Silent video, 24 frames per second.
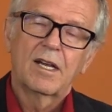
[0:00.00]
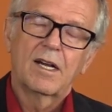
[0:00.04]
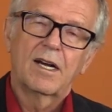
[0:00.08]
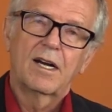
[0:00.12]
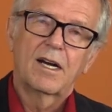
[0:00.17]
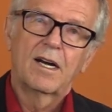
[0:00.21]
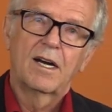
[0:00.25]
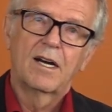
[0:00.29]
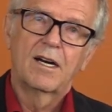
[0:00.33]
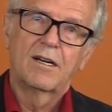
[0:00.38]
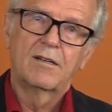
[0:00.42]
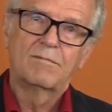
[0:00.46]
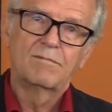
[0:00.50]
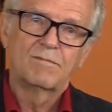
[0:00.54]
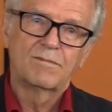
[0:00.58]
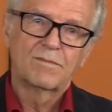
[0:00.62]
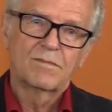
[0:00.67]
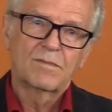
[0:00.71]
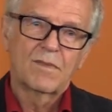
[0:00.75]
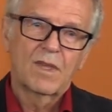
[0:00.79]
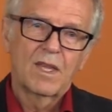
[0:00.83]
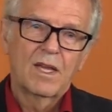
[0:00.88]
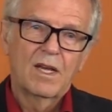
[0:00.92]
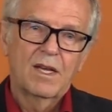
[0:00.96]

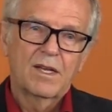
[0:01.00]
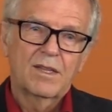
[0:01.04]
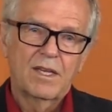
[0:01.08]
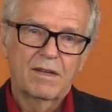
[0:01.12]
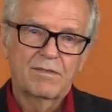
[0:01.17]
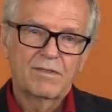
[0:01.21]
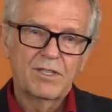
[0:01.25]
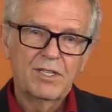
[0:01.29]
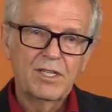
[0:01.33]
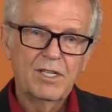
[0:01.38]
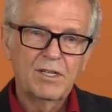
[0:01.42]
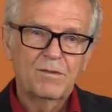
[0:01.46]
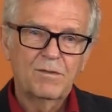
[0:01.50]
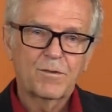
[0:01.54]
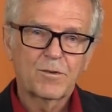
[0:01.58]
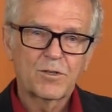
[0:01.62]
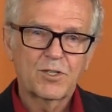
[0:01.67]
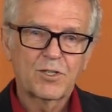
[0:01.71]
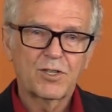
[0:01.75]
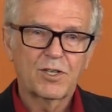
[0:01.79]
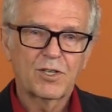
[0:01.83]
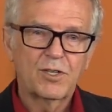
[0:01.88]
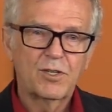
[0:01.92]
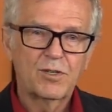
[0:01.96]
They have a need for
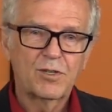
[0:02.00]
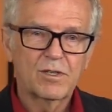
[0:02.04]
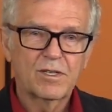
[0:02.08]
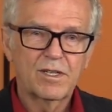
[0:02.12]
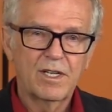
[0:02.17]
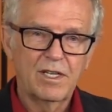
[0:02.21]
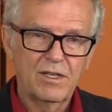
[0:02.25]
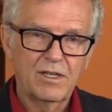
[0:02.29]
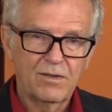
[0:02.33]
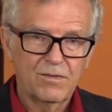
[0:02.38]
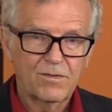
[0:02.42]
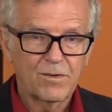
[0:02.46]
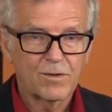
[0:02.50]
security.